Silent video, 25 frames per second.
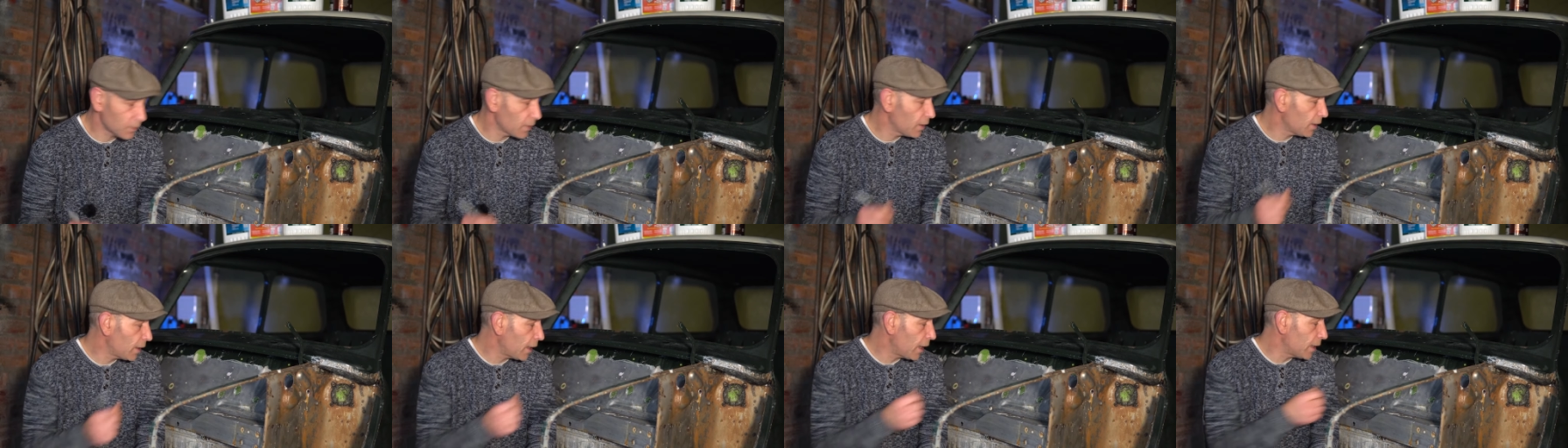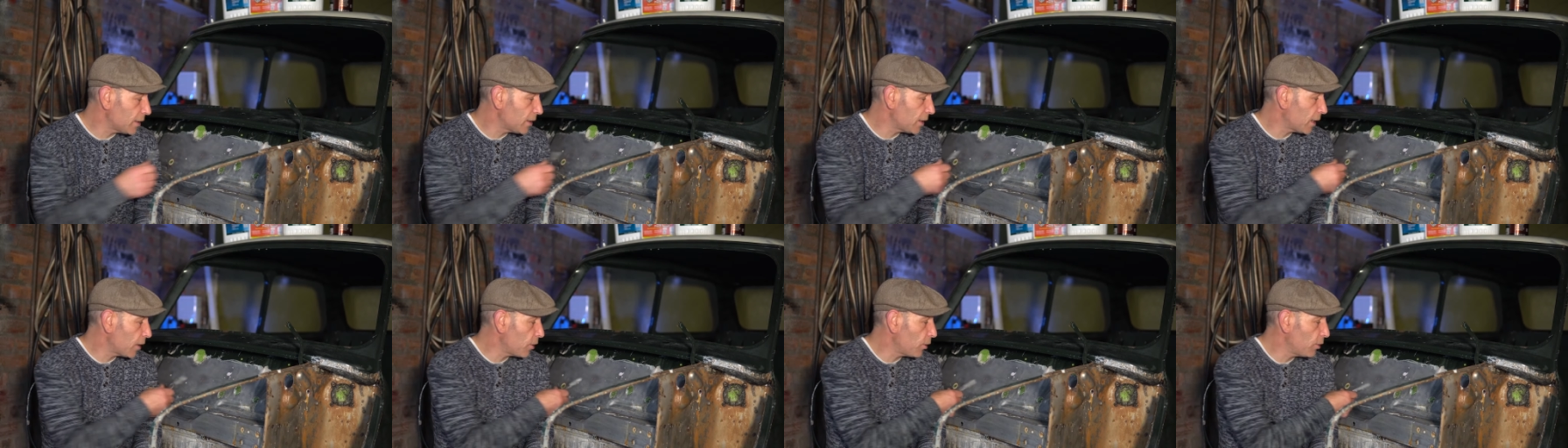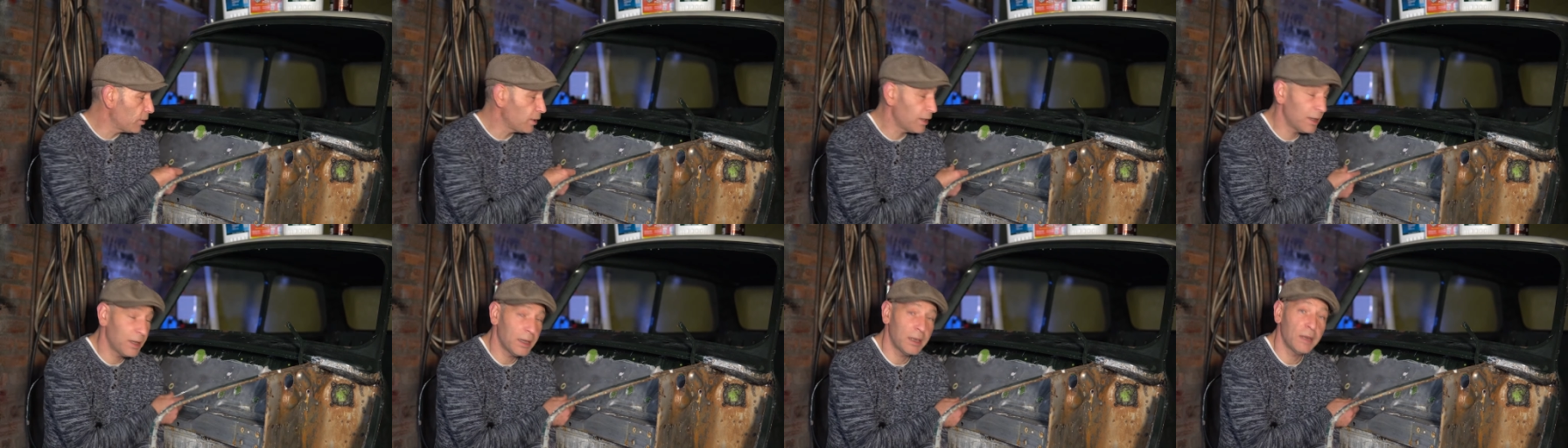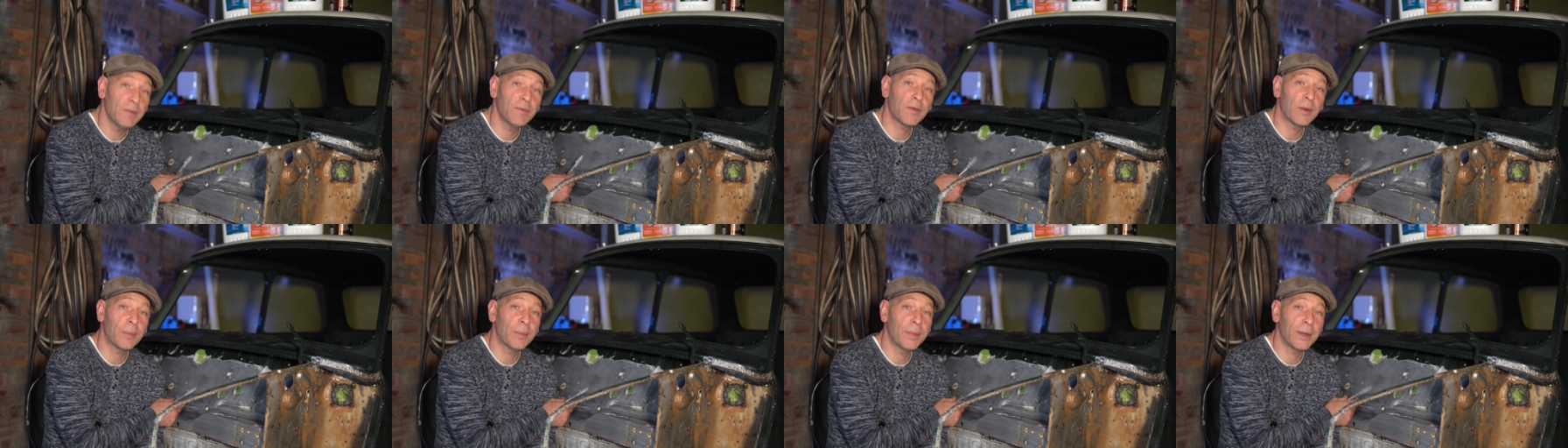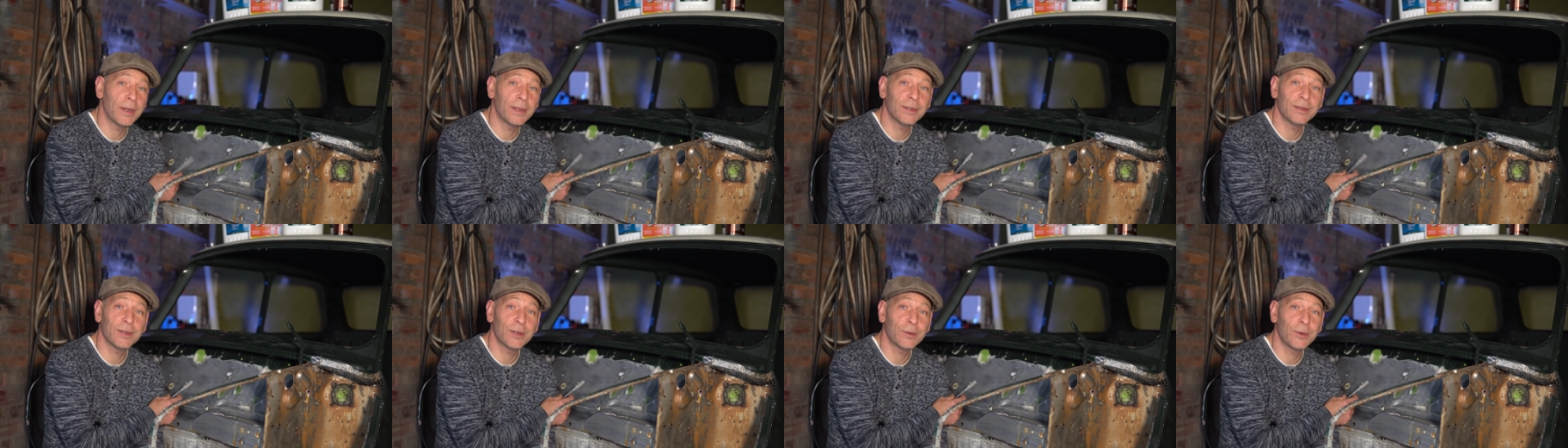that's a good key for
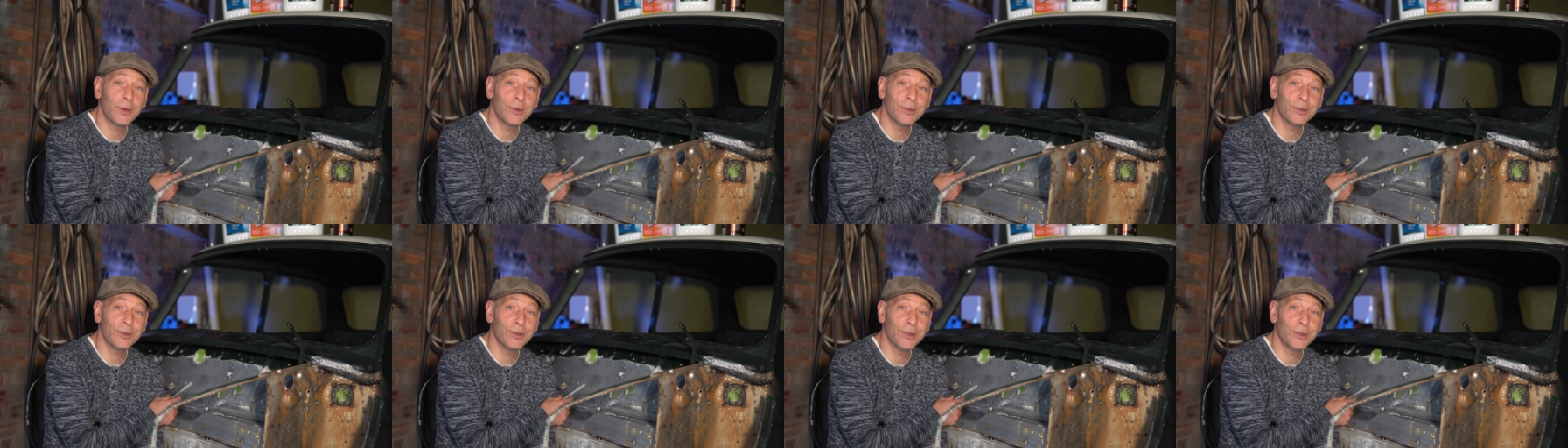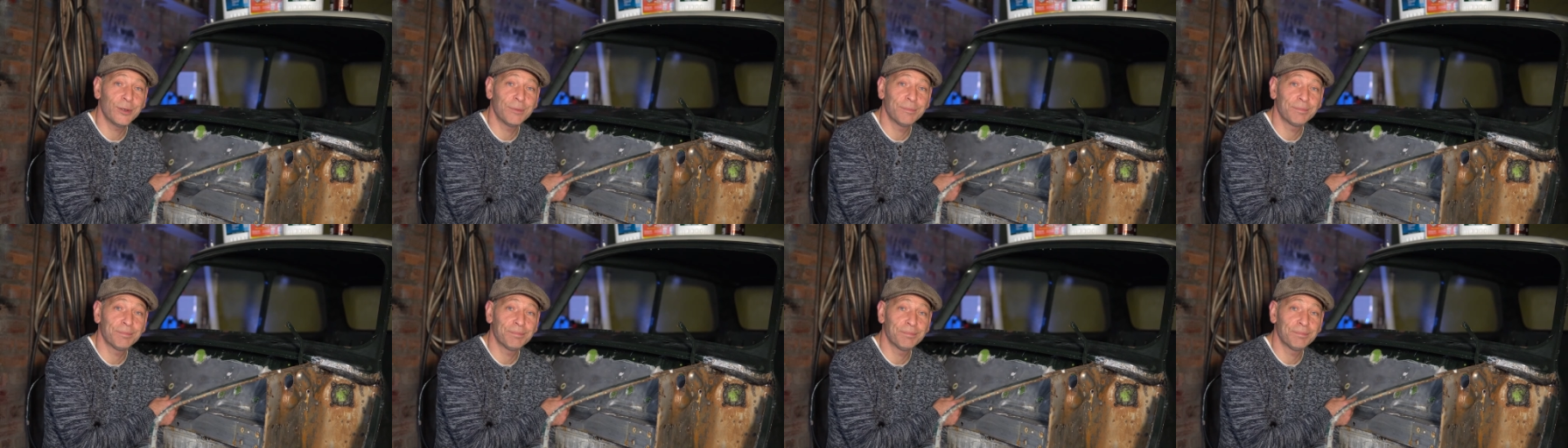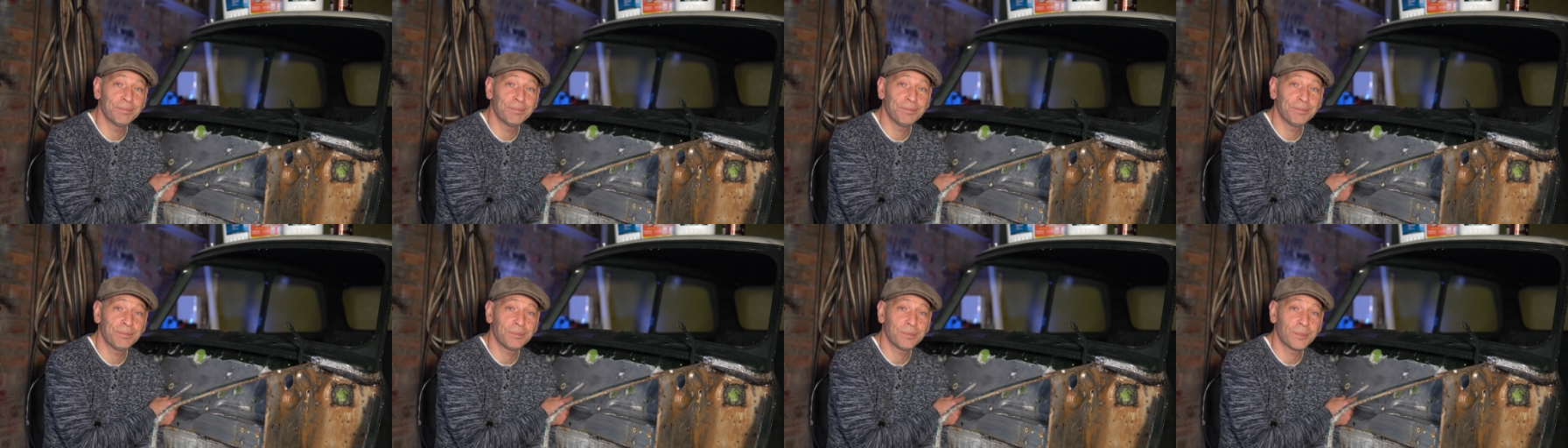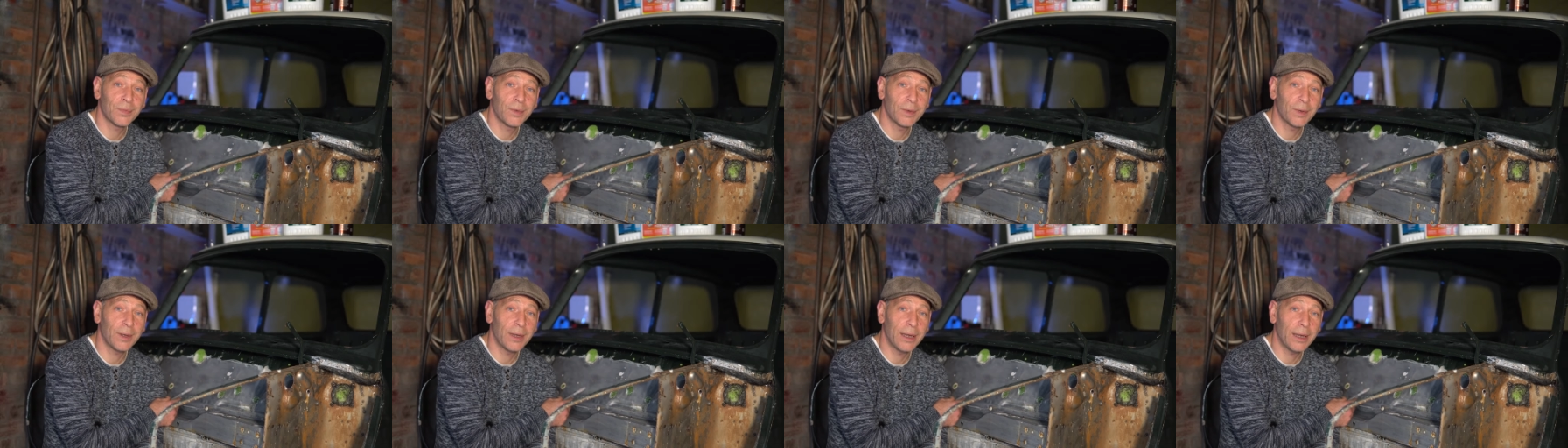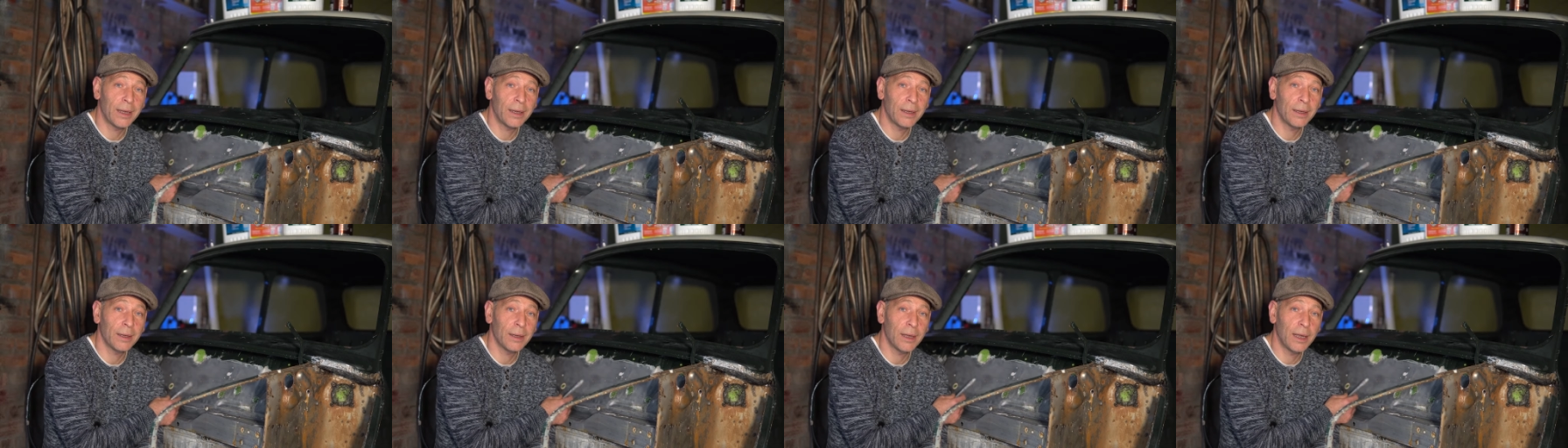paint to go into.
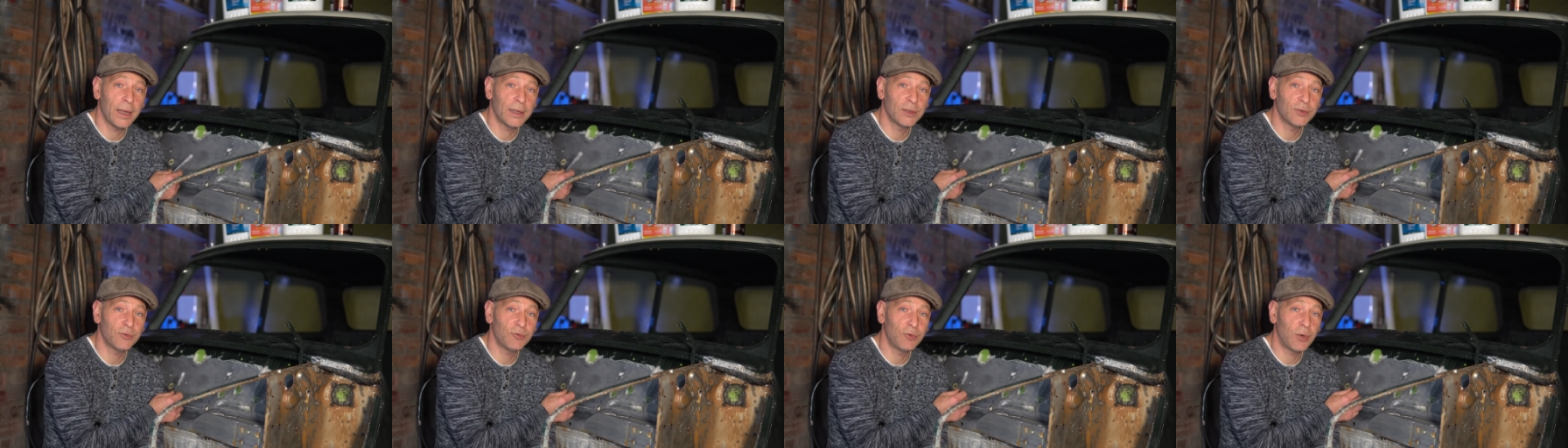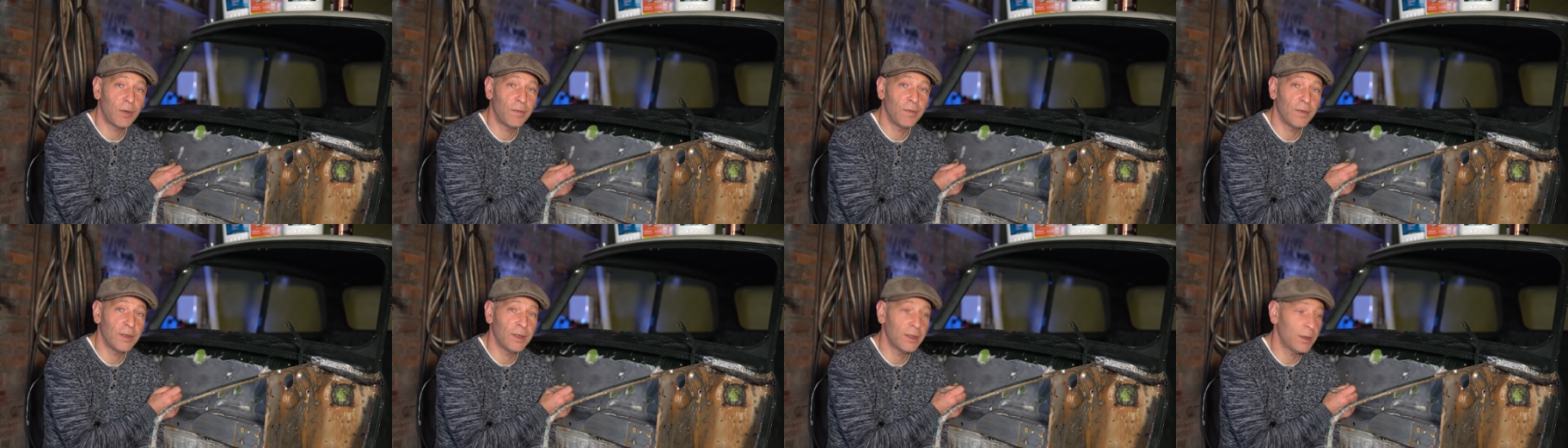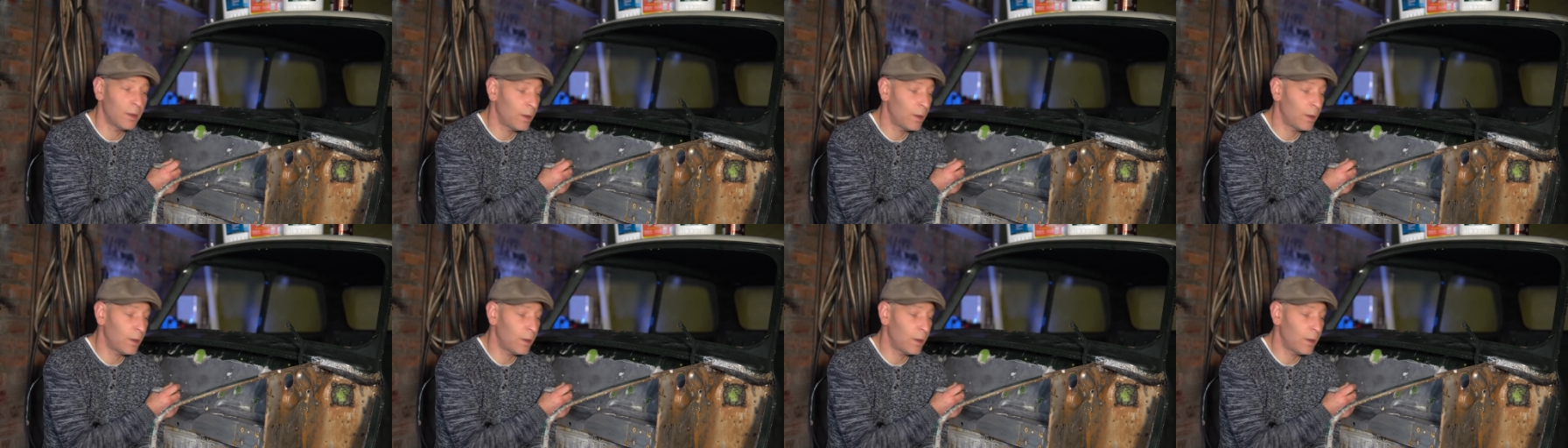Okay, it's roughened